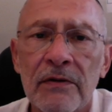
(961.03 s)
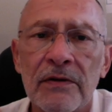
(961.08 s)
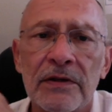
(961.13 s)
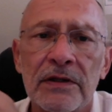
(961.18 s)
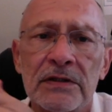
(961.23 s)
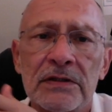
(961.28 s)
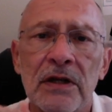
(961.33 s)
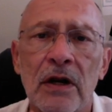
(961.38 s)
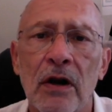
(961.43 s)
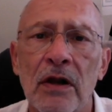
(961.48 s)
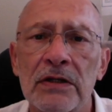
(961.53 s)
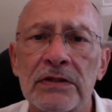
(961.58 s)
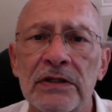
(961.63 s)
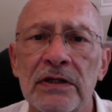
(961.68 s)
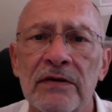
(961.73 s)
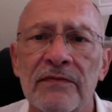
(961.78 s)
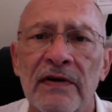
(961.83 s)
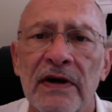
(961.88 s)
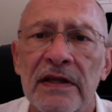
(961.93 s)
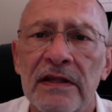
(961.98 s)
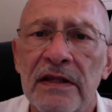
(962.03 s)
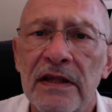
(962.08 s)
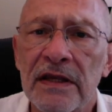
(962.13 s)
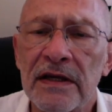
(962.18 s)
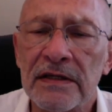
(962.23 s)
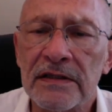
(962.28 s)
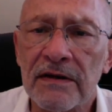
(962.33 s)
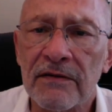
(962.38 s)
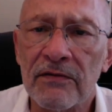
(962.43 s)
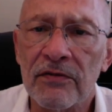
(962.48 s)
in this closet of
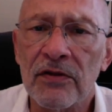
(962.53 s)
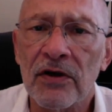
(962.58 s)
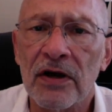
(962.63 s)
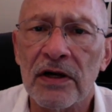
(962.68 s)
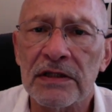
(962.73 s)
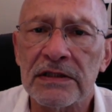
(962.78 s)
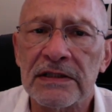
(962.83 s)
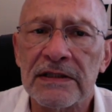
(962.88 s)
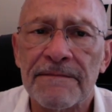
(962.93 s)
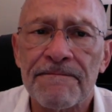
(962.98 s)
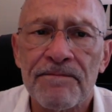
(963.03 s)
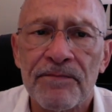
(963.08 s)
ideas, of thoughts,